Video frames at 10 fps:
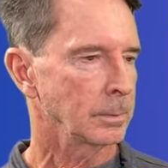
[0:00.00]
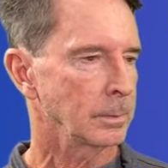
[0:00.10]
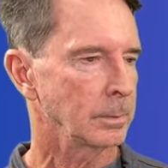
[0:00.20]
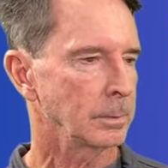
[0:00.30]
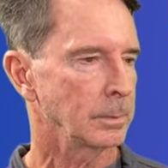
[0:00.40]

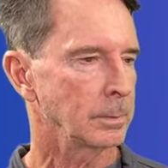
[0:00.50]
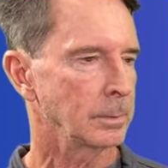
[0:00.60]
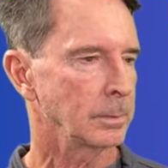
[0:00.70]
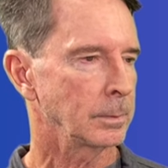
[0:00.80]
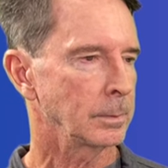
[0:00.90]

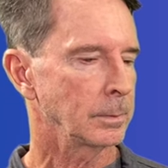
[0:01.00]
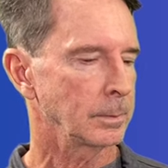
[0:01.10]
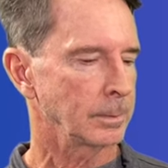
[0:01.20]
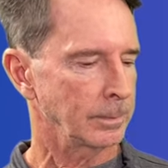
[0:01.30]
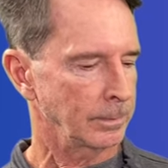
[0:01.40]

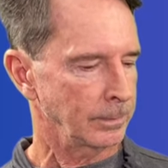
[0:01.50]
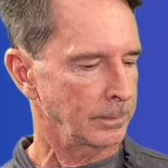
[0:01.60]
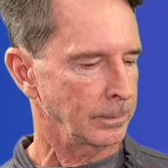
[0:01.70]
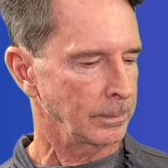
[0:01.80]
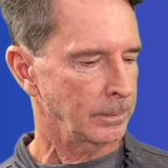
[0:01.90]

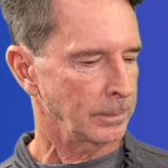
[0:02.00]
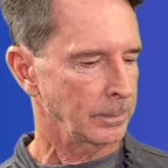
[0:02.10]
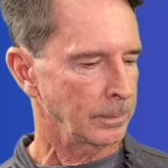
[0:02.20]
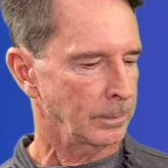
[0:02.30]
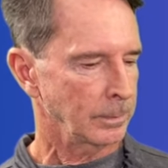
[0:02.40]

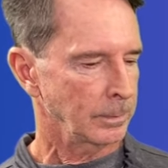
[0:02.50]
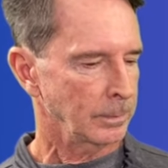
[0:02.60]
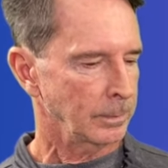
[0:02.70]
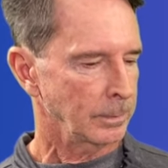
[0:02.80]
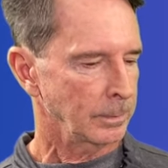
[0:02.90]

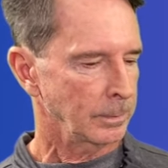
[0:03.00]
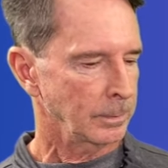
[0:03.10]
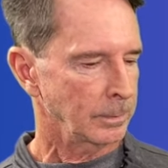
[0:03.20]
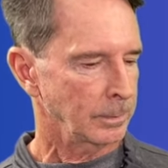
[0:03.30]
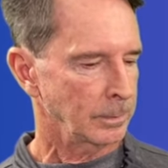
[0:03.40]

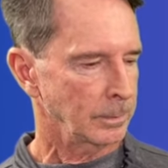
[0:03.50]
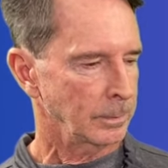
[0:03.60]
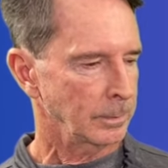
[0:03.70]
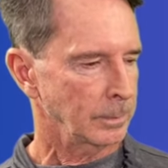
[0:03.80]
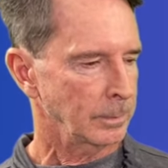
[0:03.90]
(not speaking)